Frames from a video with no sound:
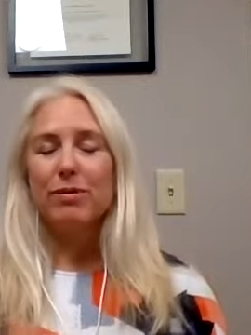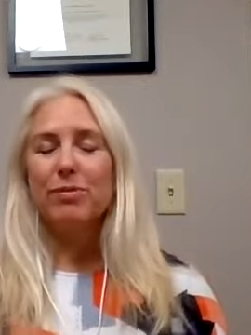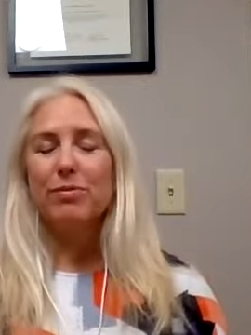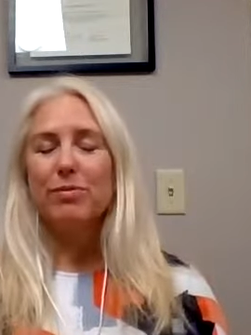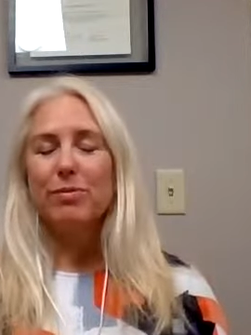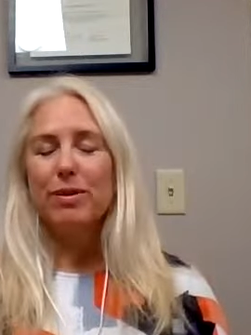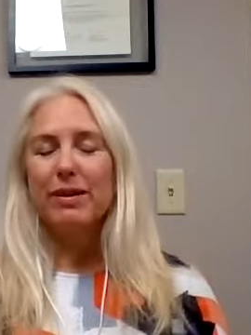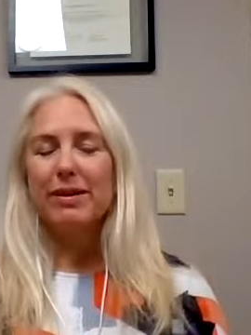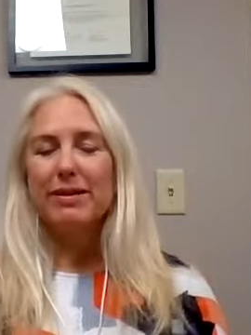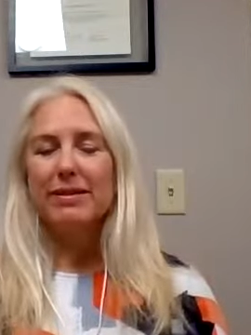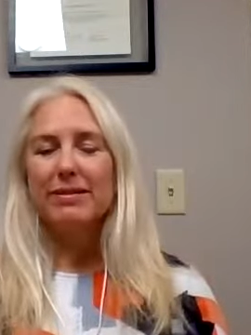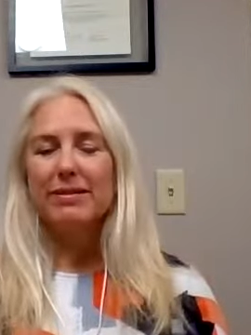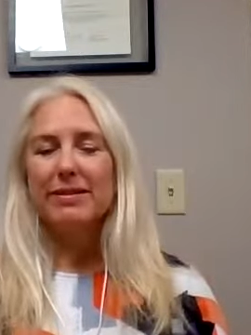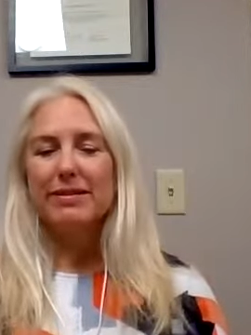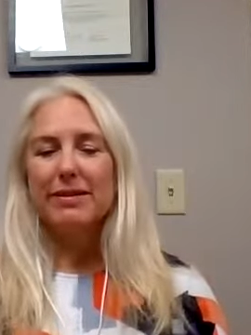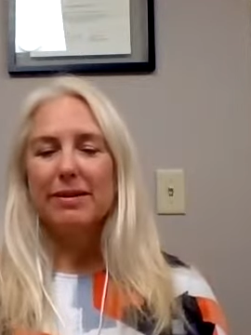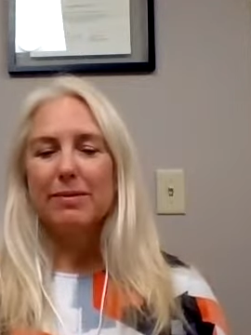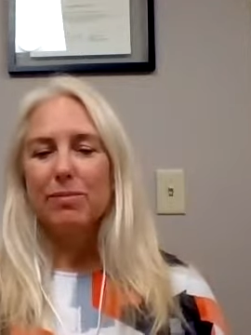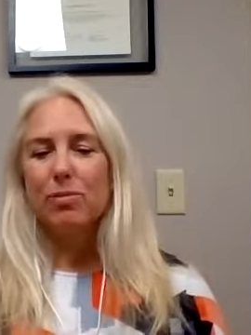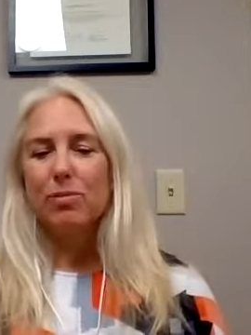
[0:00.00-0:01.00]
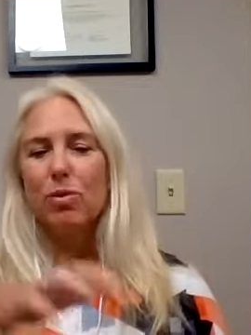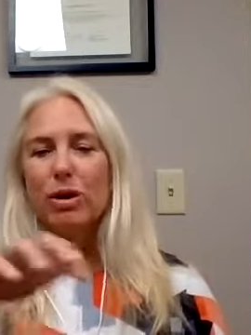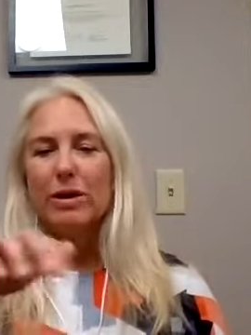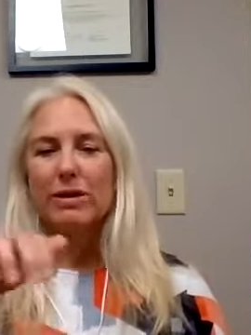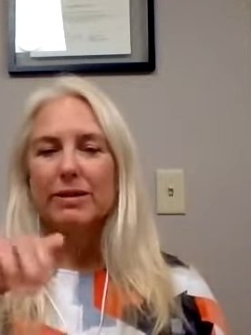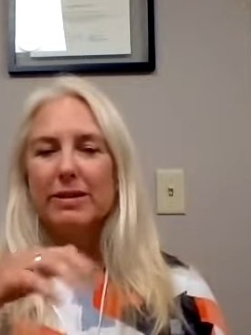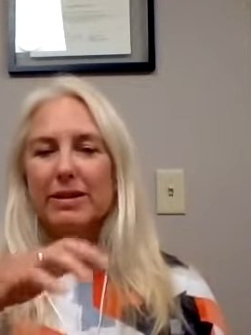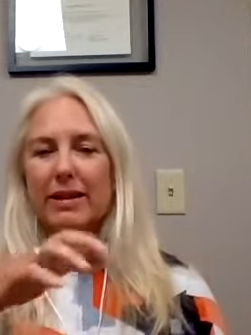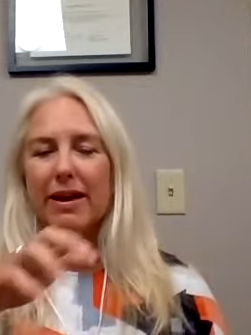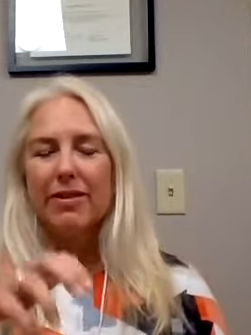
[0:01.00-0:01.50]
we did some work
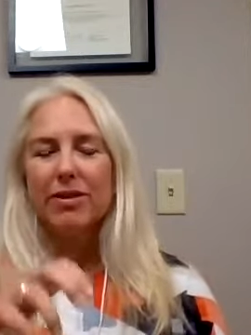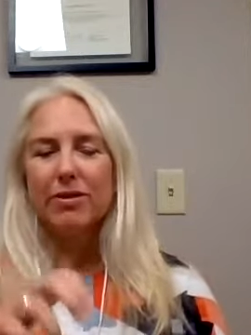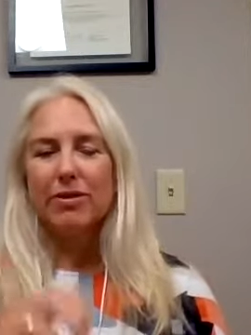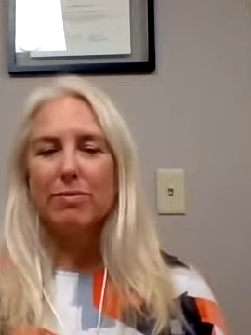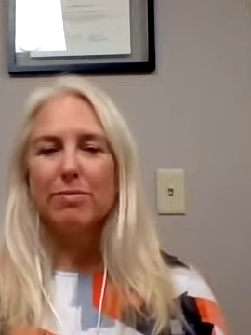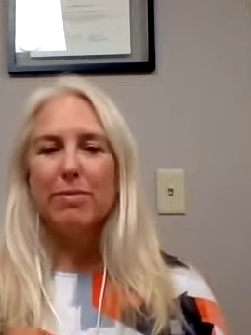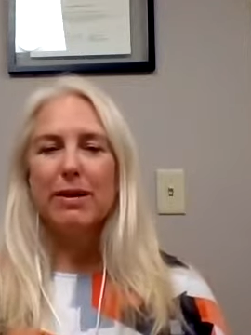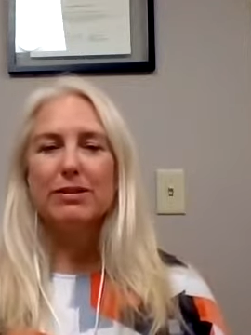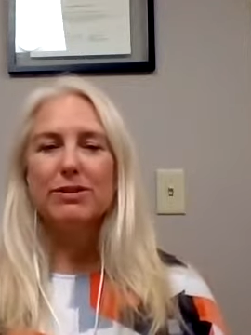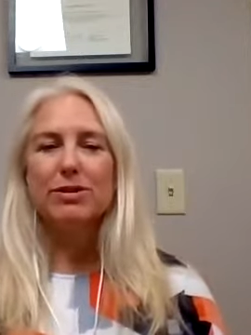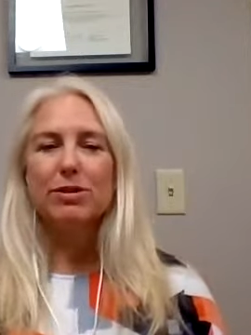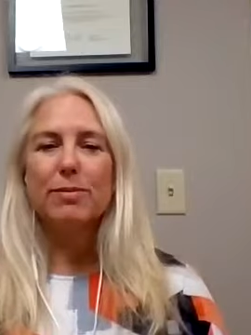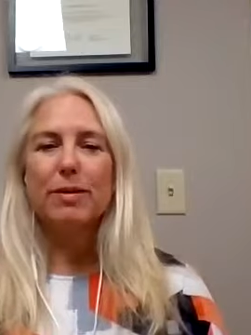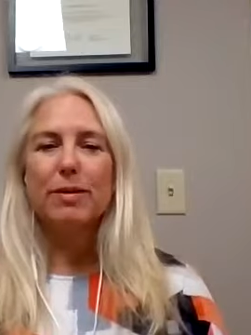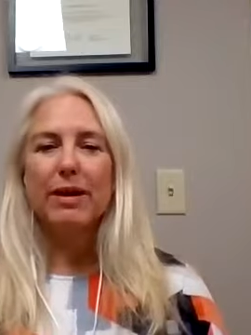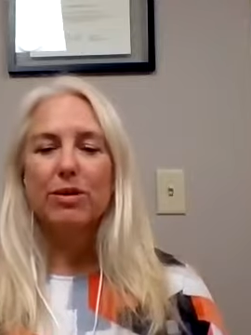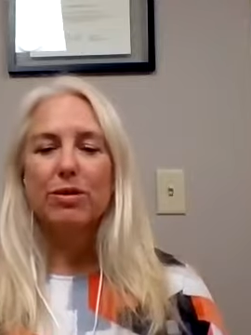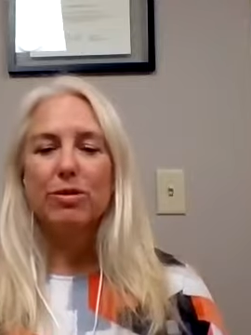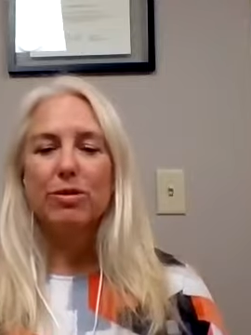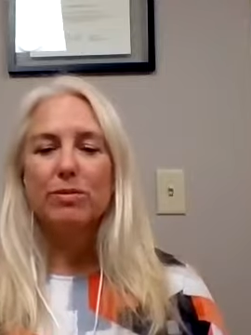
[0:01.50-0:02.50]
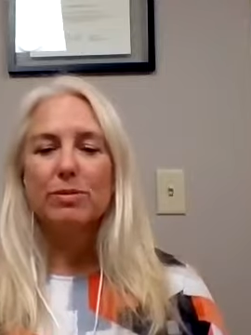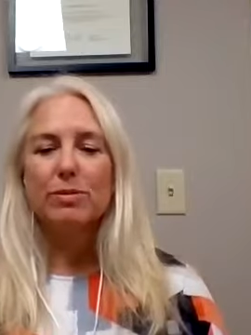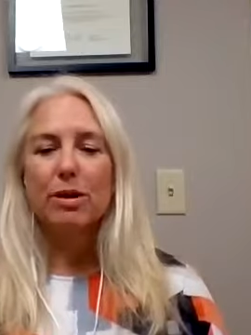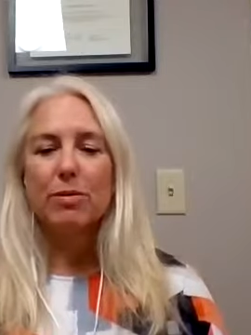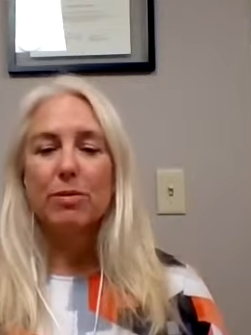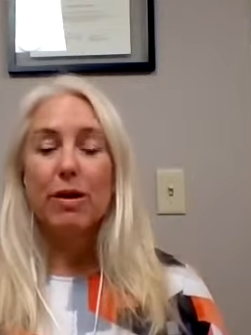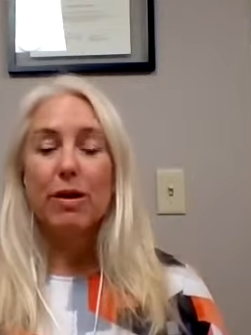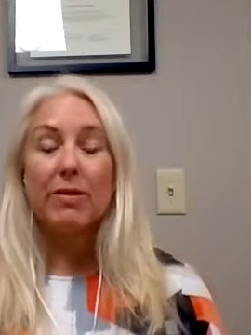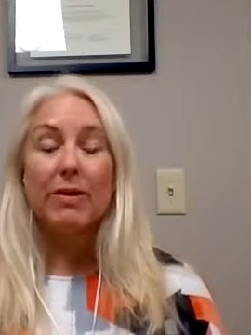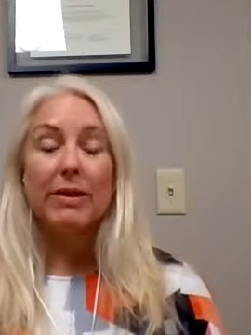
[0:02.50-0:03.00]
together in mastermind groups
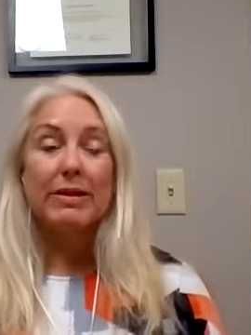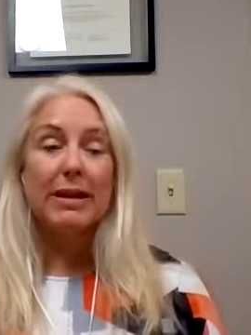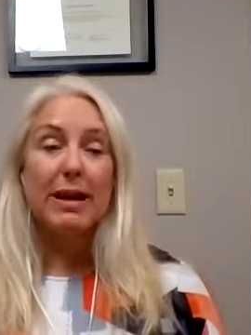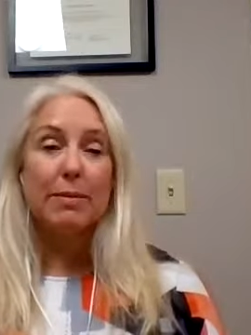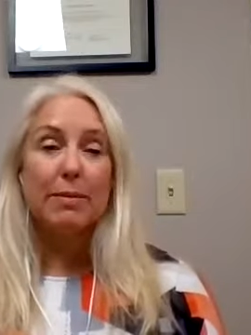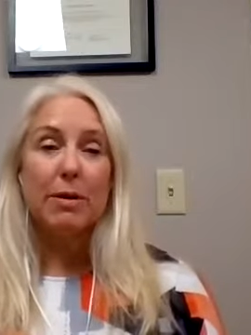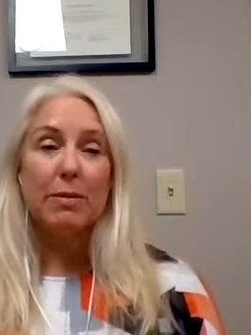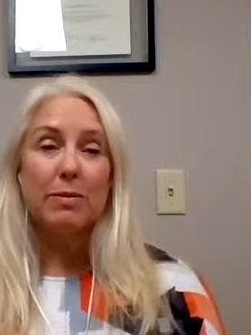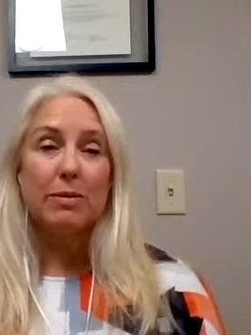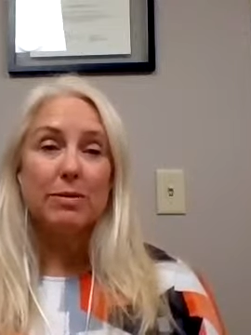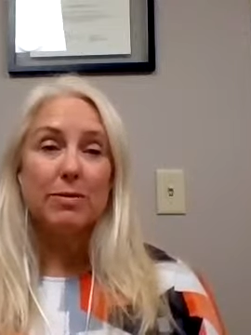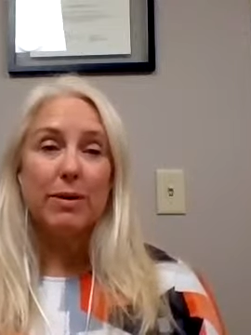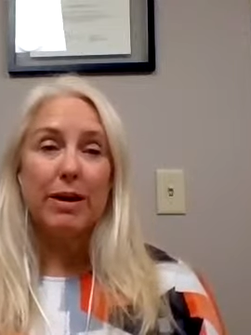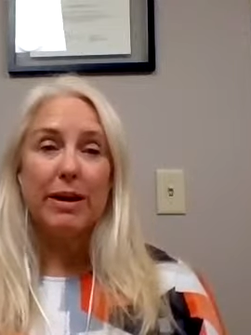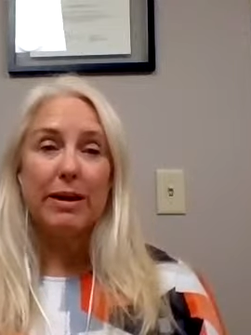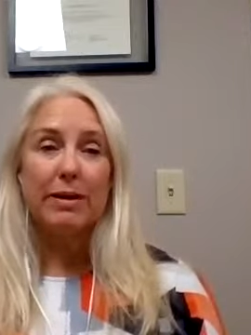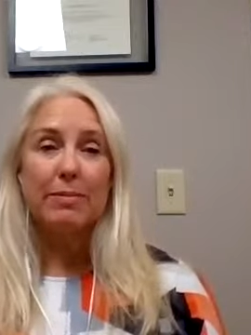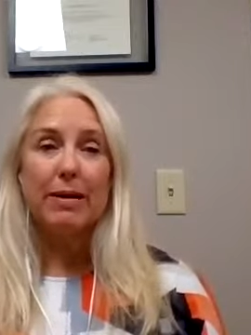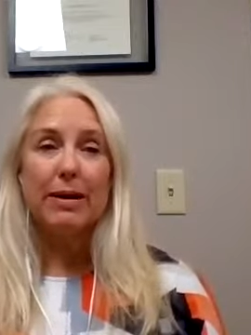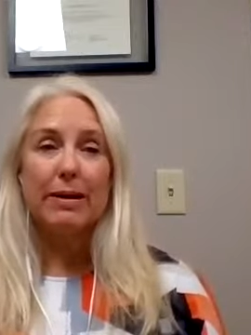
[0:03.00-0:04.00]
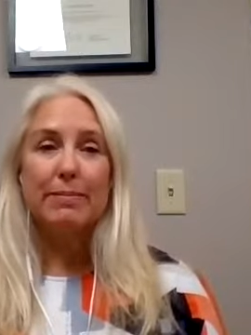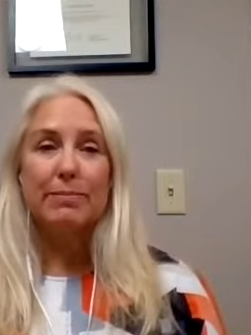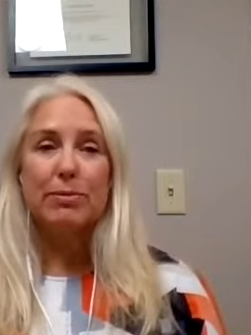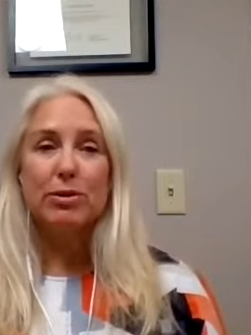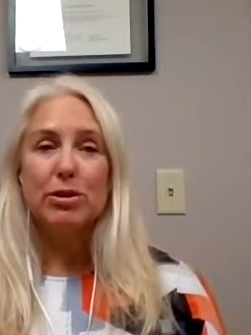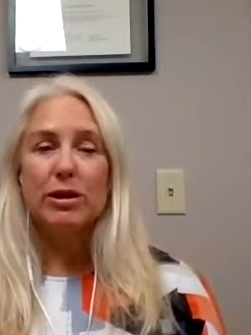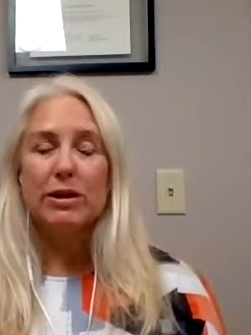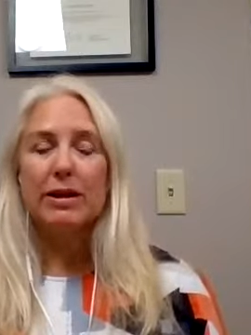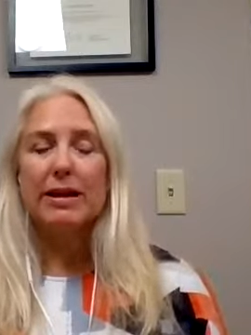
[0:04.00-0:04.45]
around the time I was writing my book.